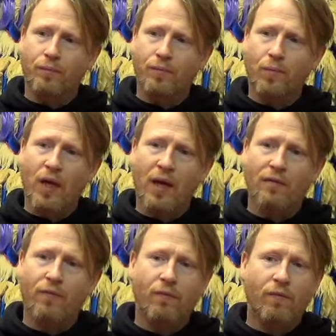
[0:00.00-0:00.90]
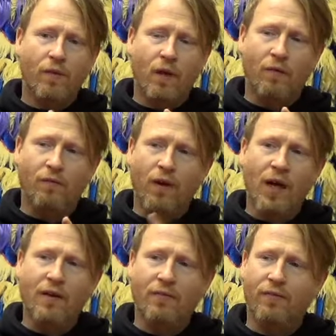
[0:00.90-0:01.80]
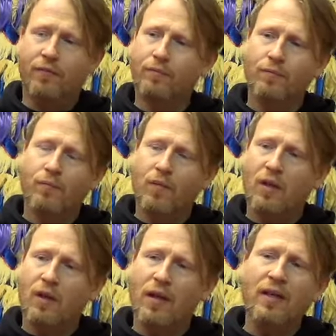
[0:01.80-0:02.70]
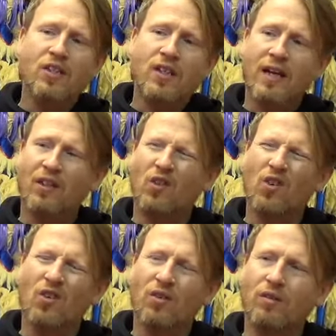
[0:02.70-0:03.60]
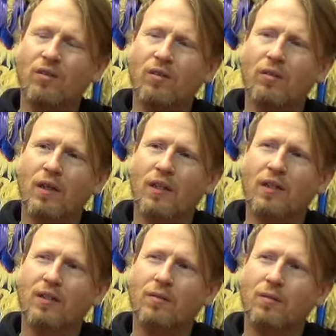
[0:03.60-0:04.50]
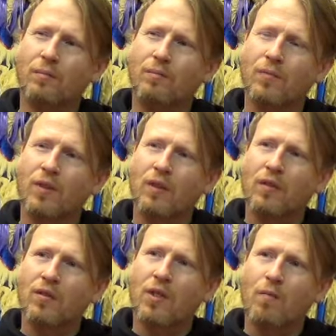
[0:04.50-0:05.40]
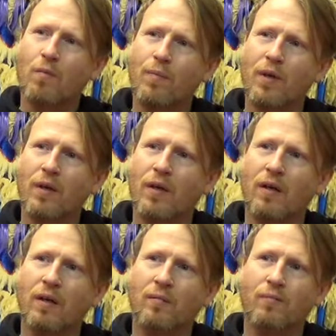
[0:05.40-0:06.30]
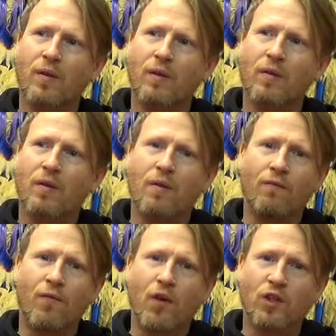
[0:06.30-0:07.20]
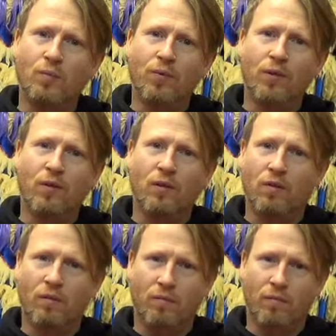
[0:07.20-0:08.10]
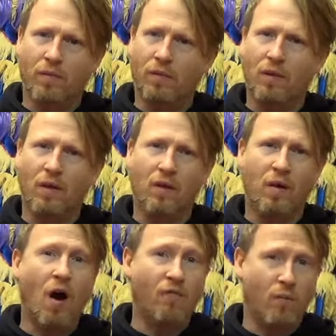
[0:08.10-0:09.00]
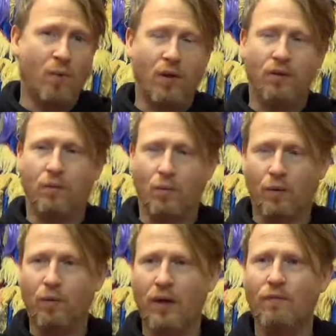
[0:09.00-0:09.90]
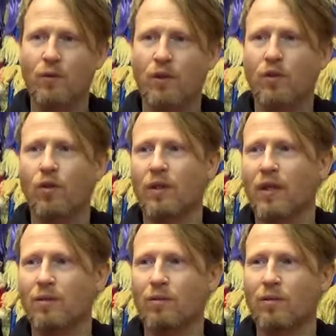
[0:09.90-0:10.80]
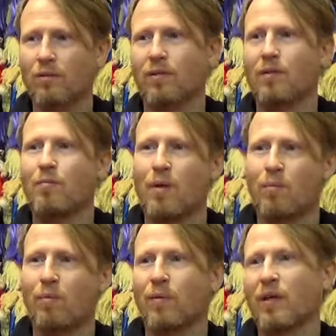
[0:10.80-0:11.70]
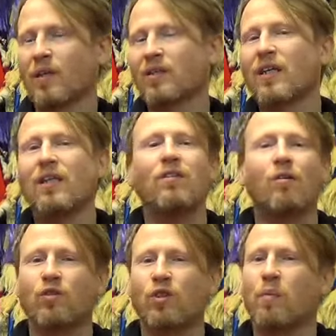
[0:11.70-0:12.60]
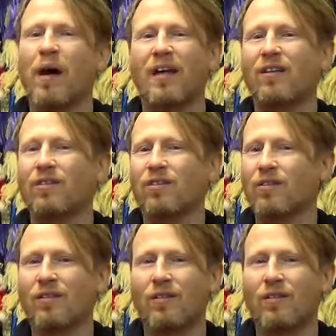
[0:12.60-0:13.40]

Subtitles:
we have 5 insect, or I guess the term would be invertebrate or arthropod, or whatever you want to call it. I don't want people like saying, oh, spiders and